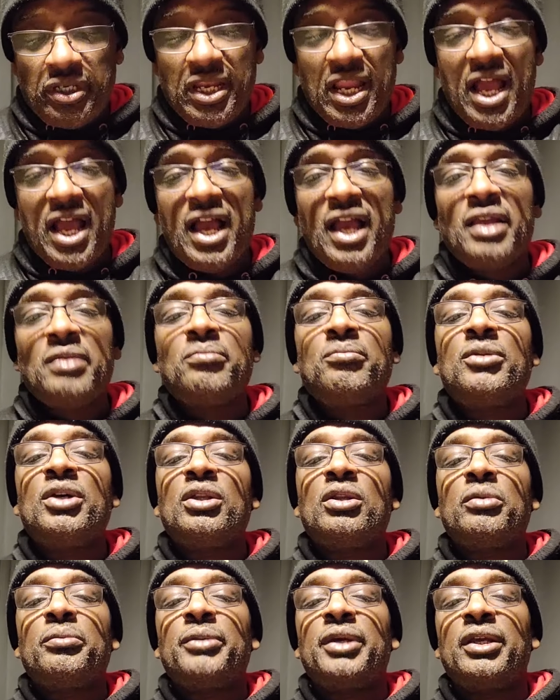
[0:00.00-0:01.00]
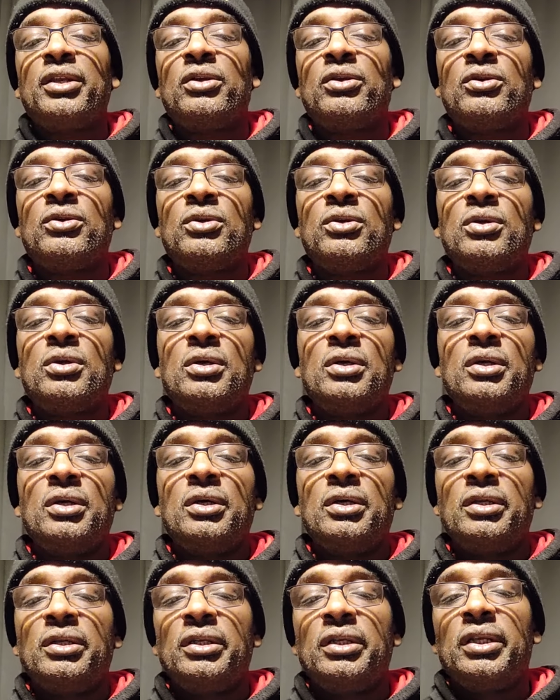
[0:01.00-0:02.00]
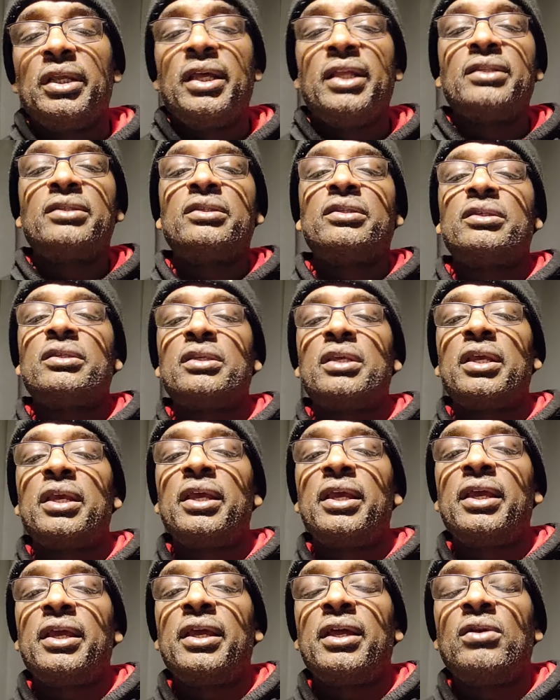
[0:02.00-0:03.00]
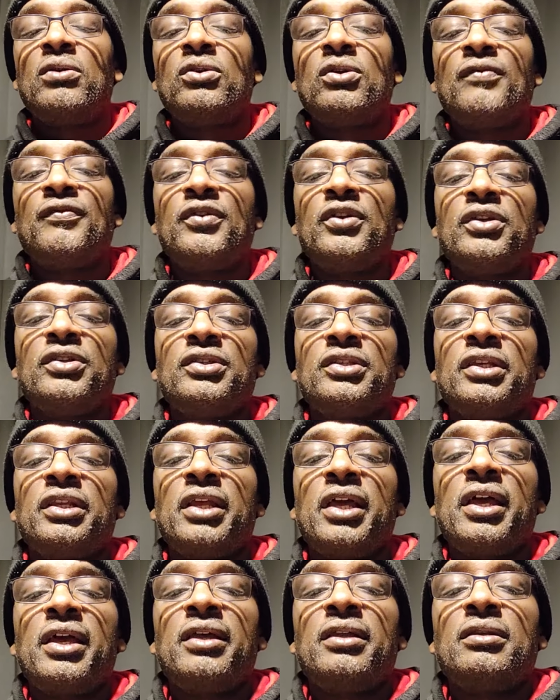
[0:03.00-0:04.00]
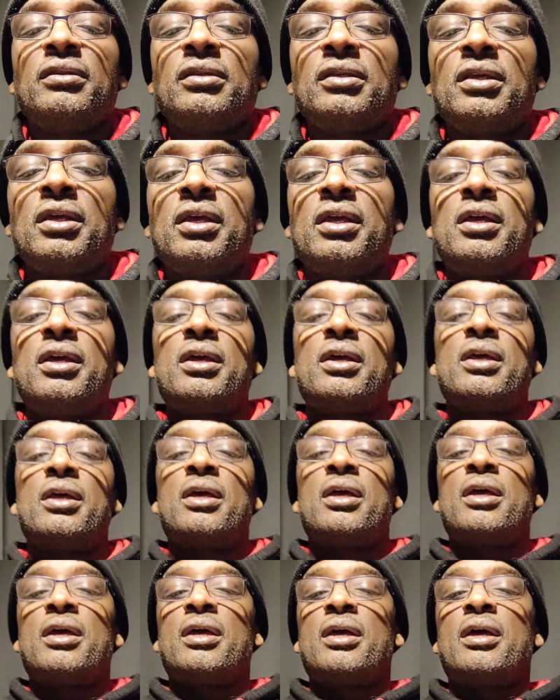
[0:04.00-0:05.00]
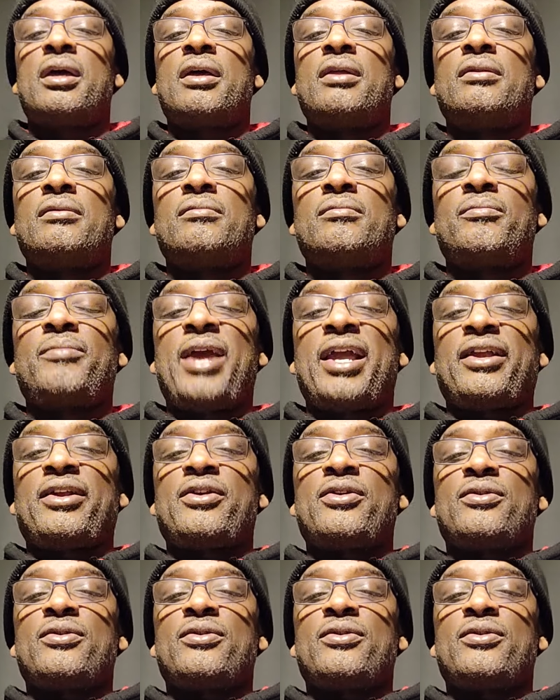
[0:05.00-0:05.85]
9 millimeter. That's a, I don't know if you can see that. Uh, back